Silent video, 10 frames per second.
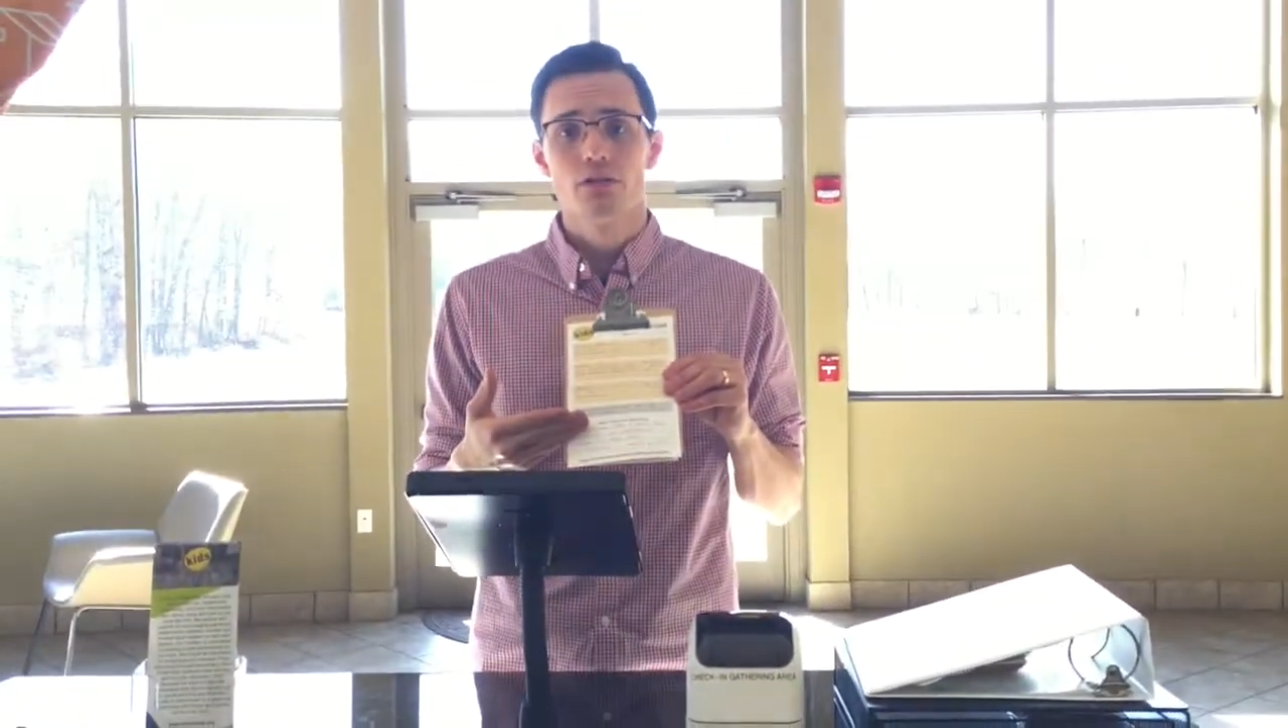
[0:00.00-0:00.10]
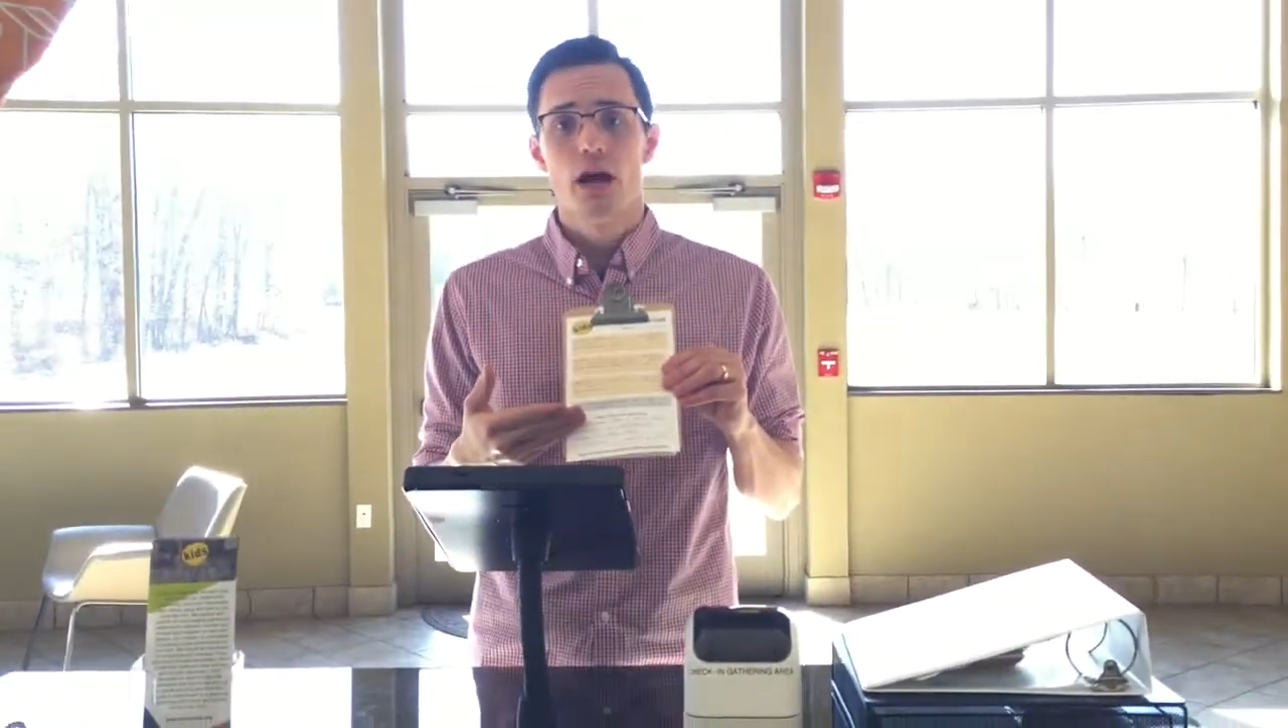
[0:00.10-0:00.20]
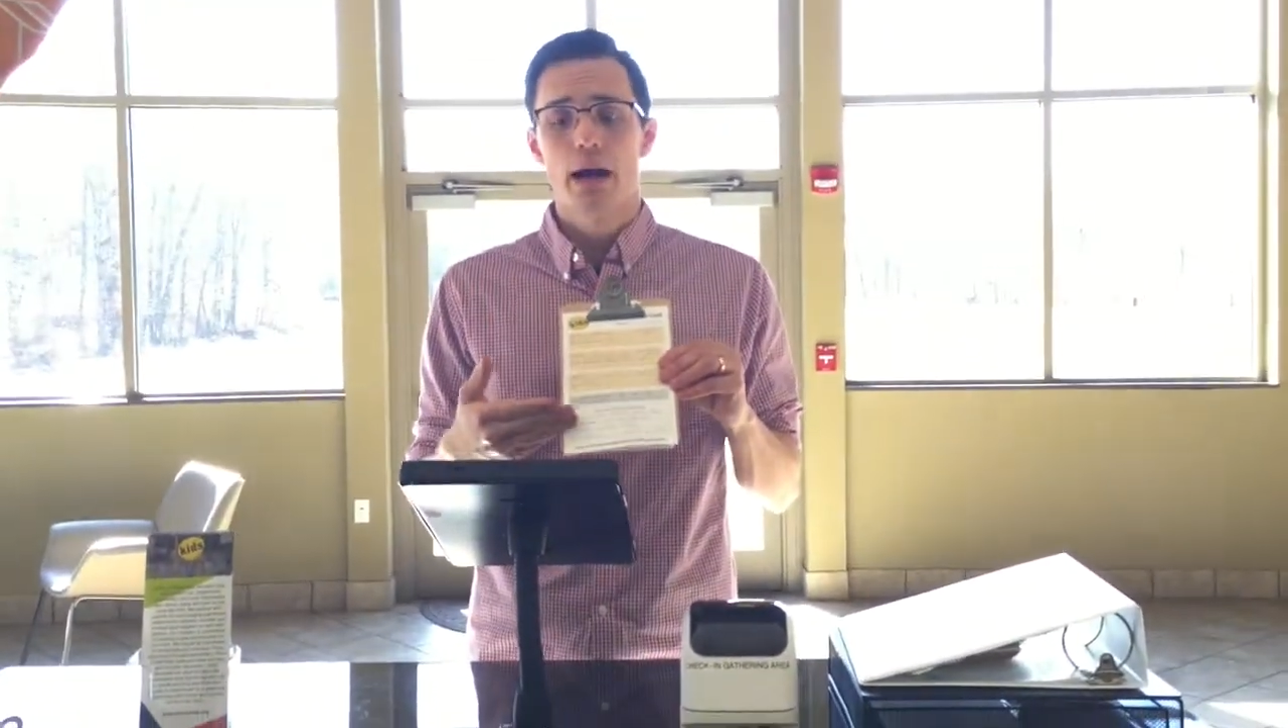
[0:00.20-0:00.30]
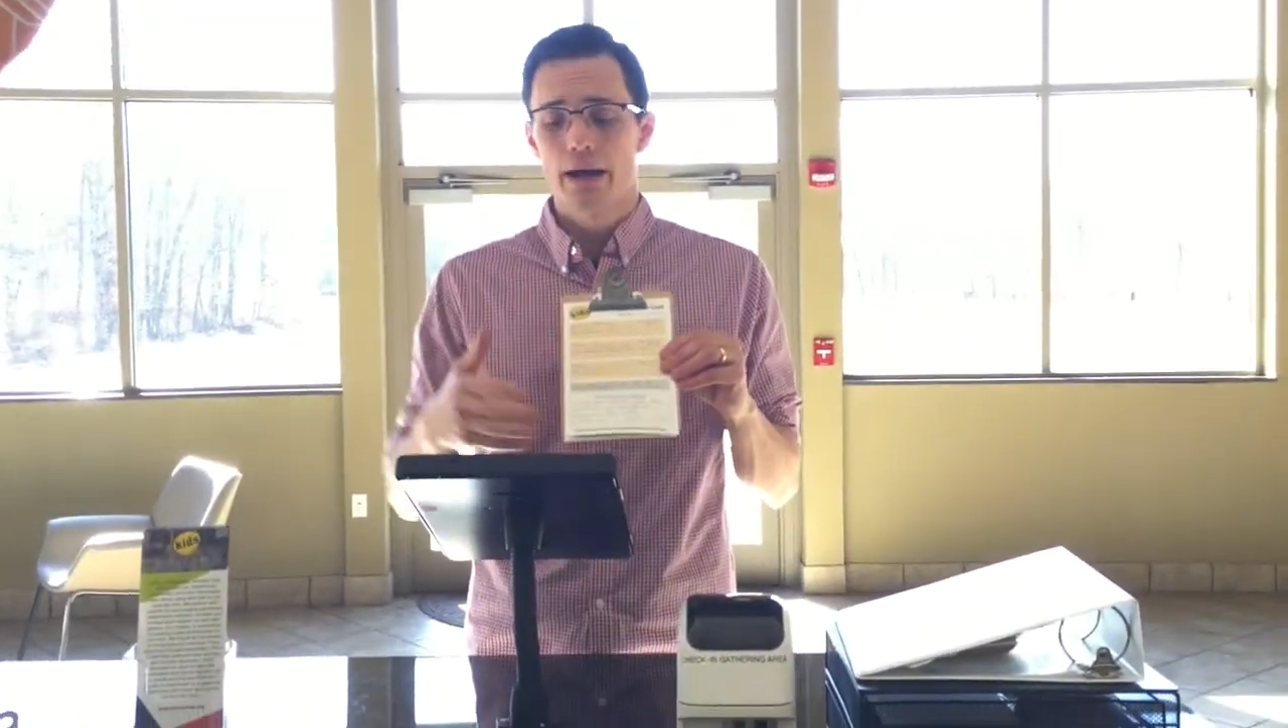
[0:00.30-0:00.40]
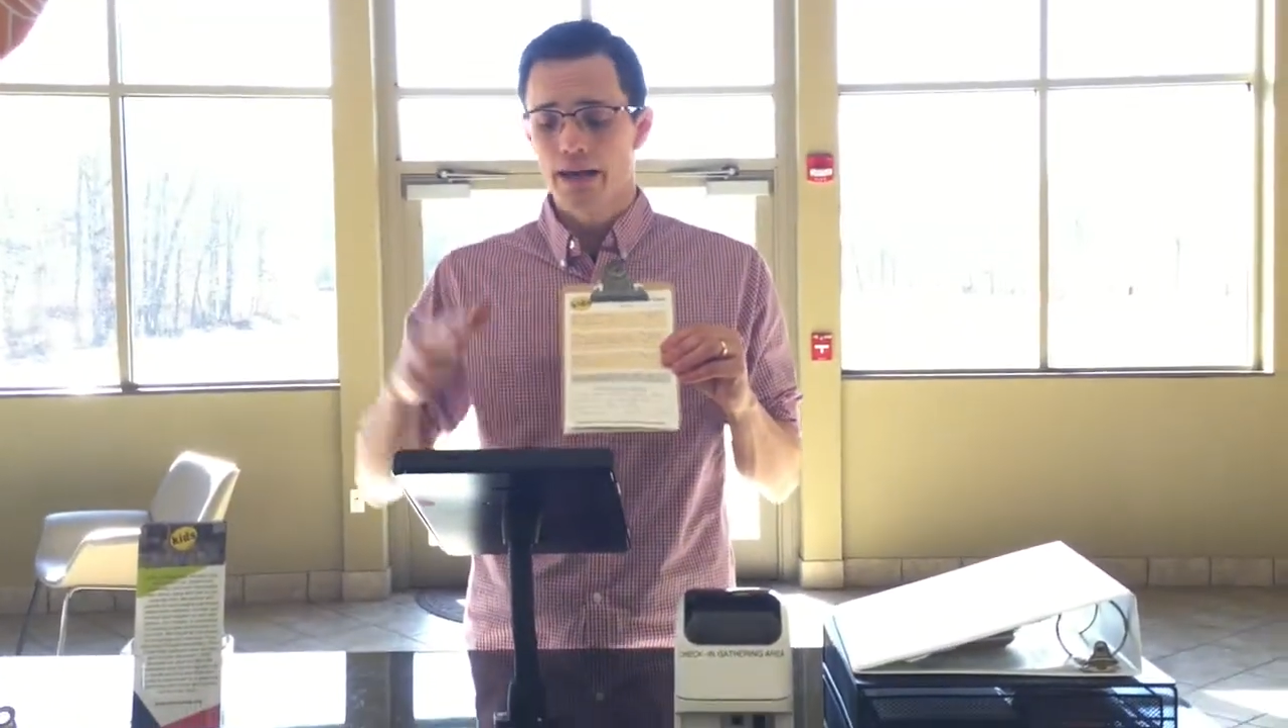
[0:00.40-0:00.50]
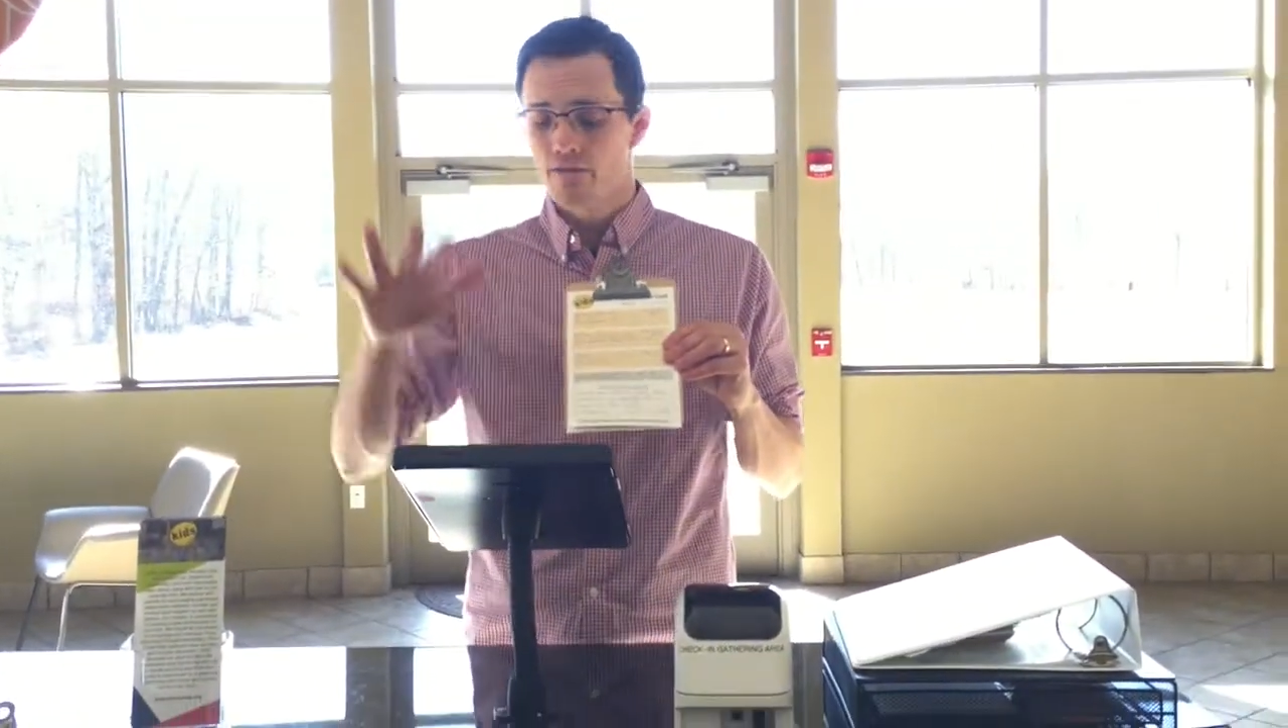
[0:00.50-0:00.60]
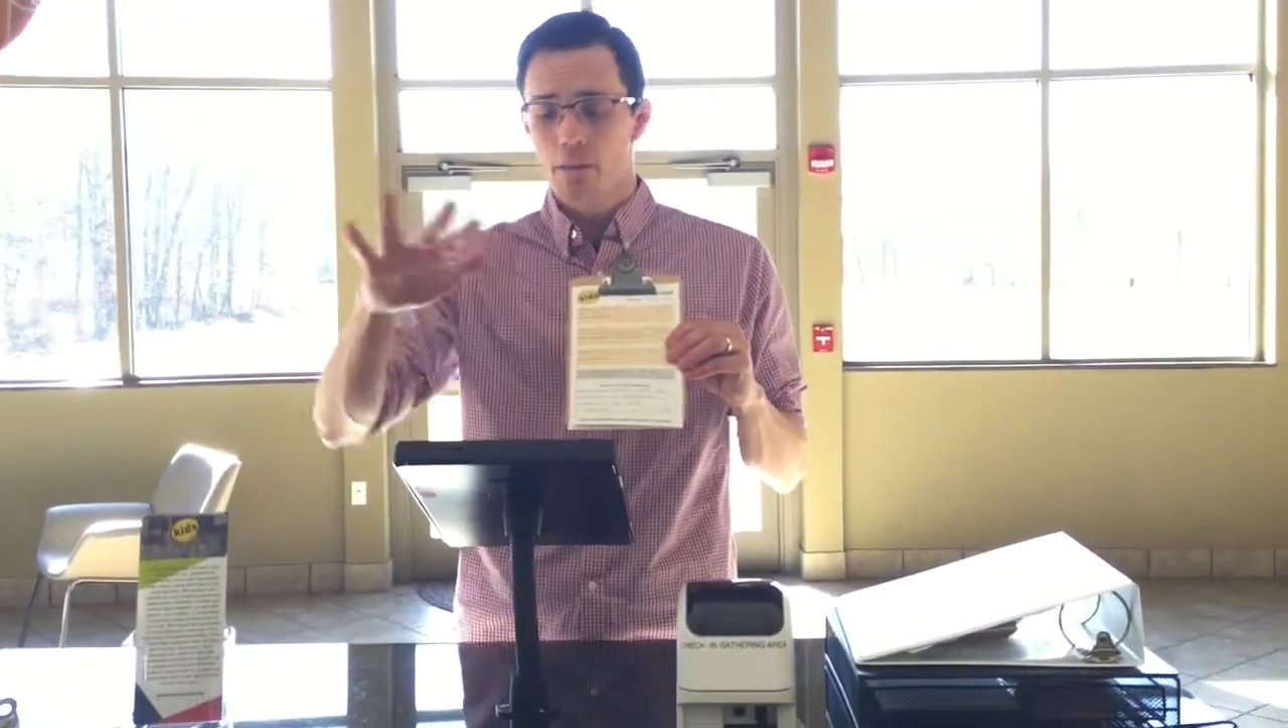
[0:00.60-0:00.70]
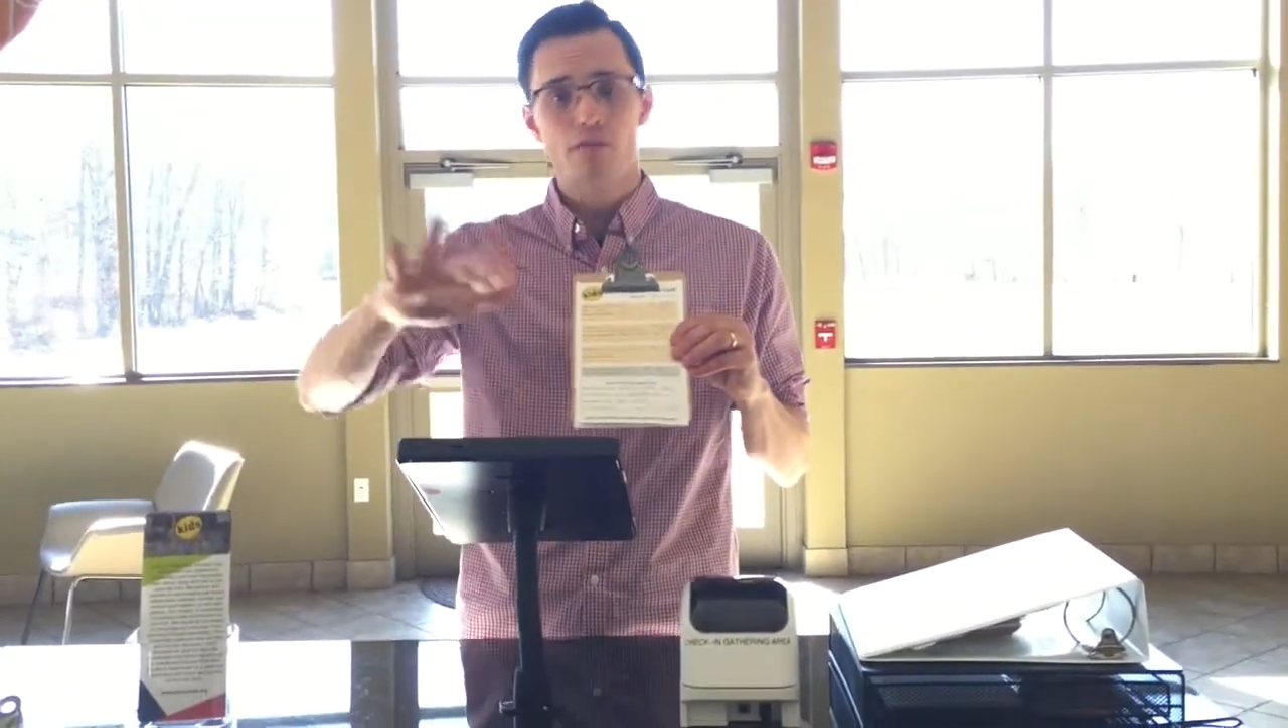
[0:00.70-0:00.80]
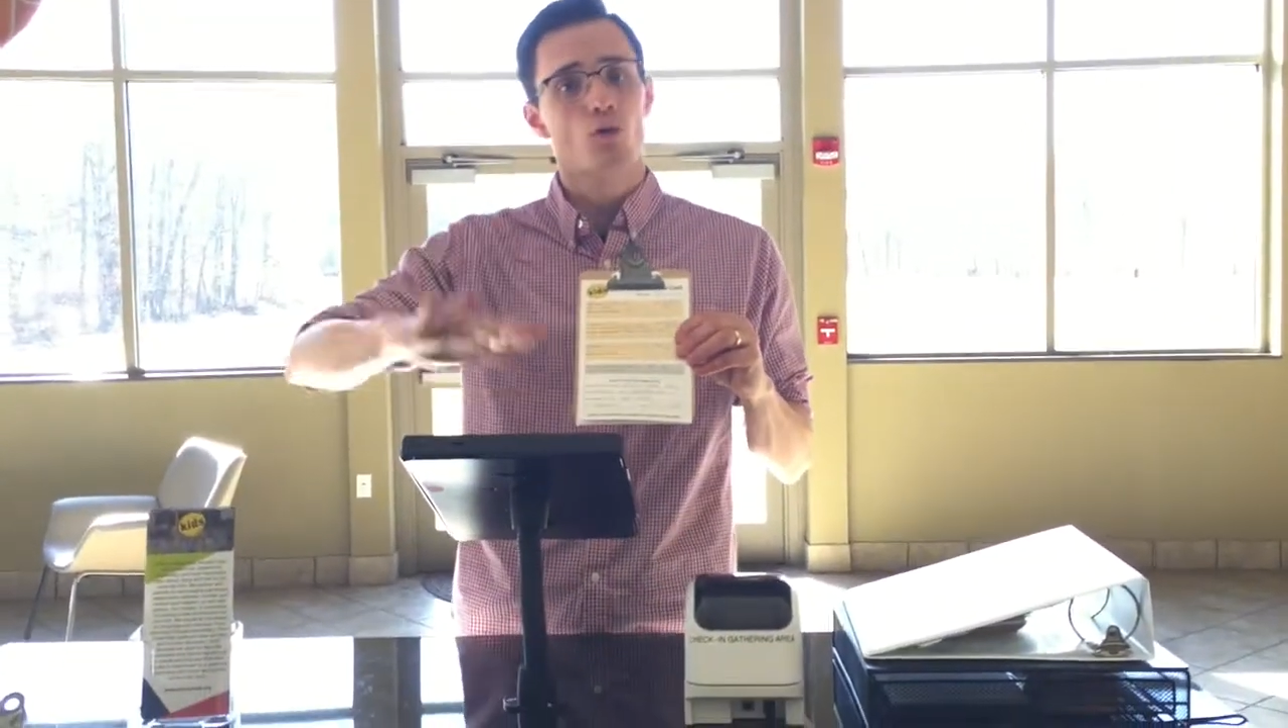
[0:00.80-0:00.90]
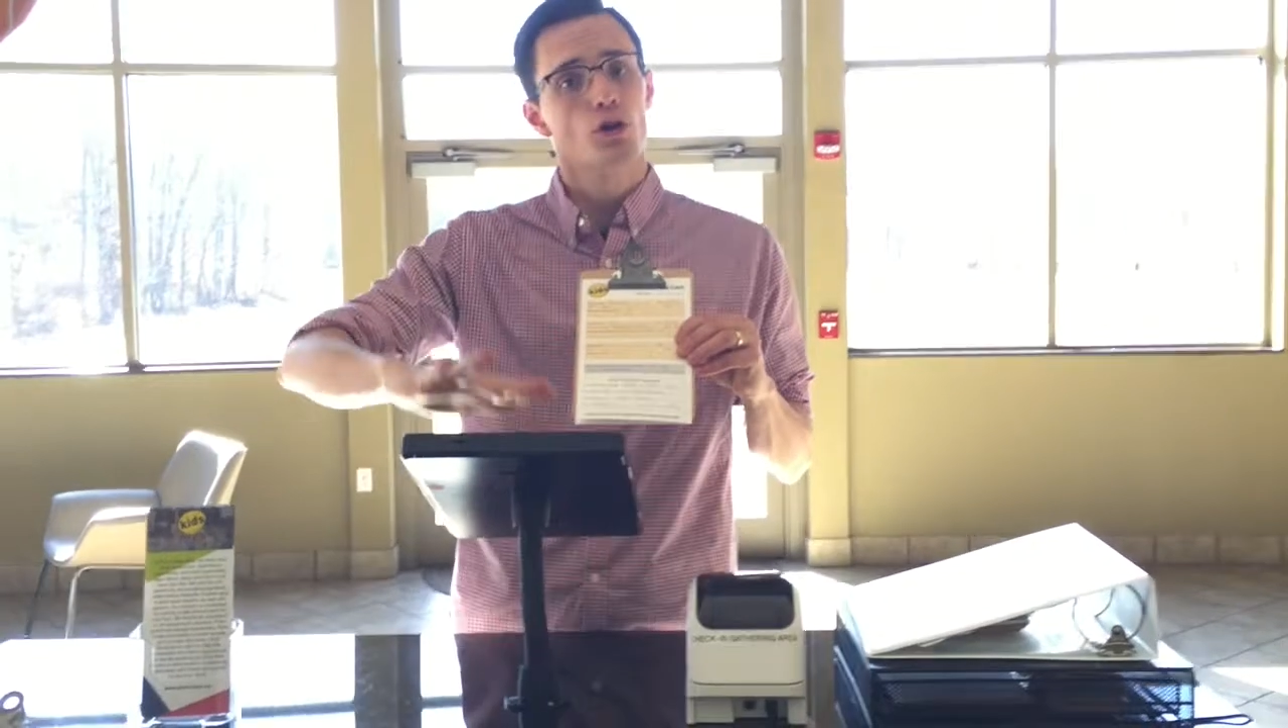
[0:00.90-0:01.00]
Uh, even
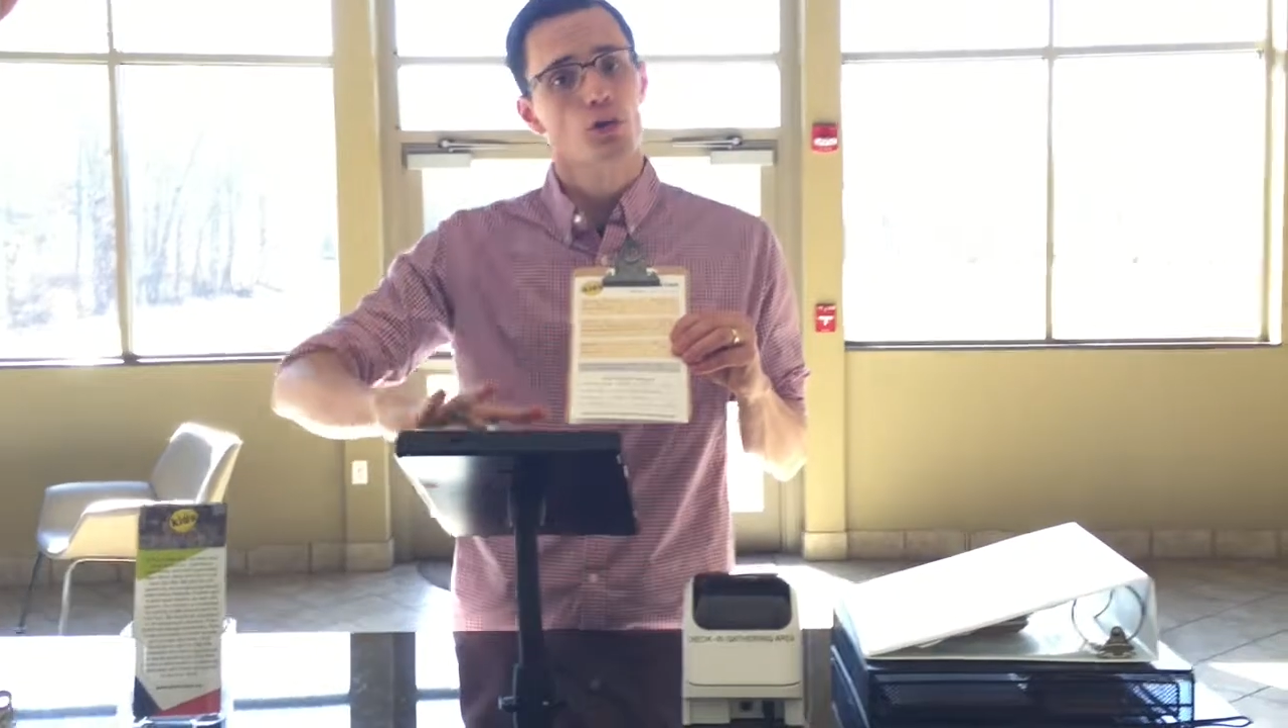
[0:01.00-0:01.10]
before